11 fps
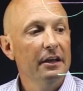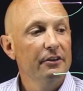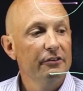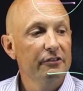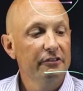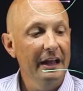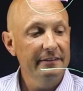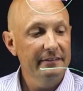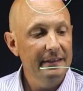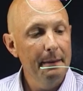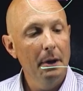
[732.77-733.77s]
sets
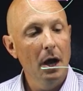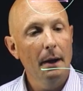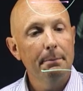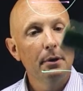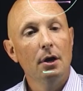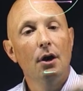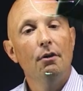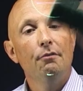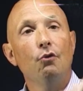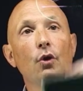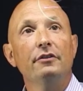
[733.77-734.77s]
them up
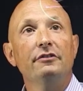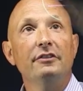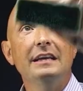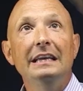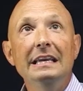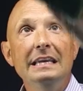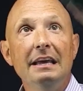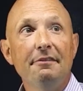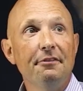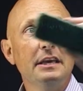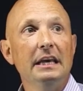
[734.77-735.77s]
for a
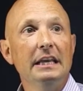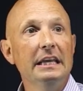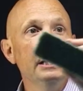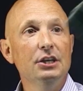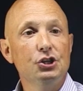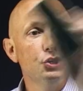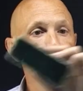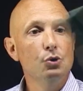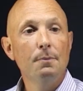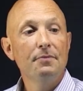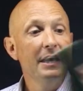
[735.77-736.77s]
significant
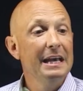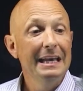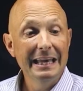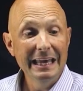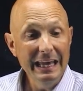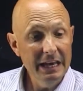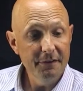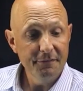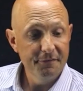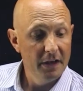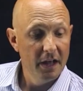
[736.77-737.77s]
issue
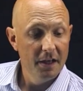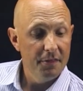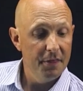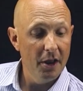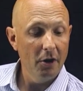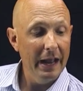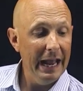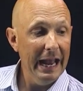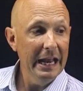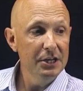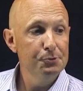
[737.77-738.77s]
if their
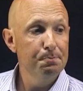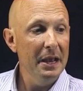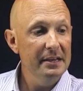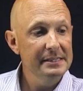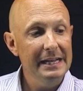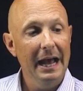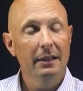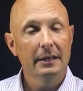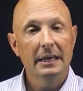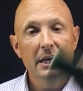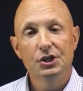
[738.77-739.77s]
age-based
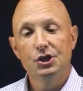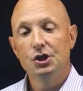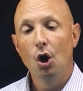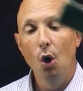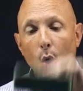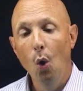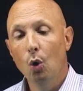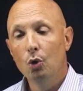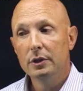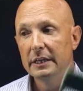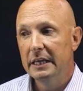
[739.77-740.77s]
allocation
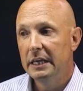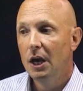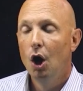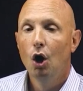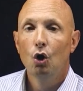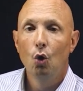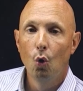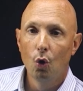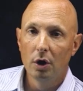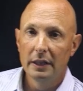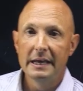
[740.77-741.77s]
only
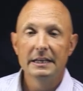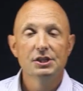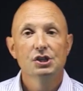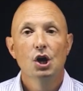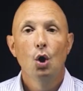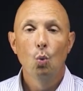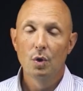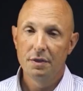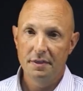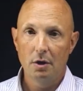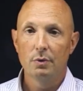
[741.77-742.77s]
correlates
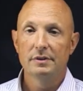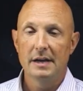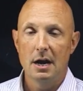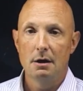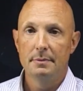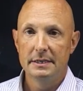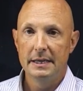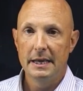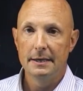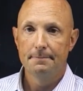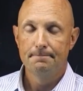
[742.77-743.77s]
with their retirement
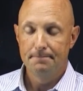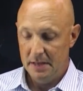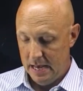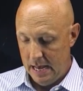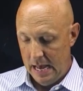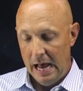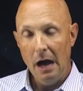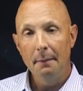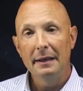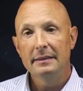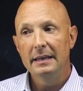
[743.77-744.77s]
date. How
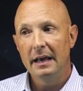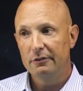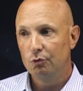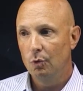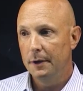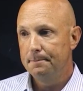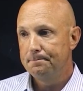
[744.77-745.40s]
about the next one?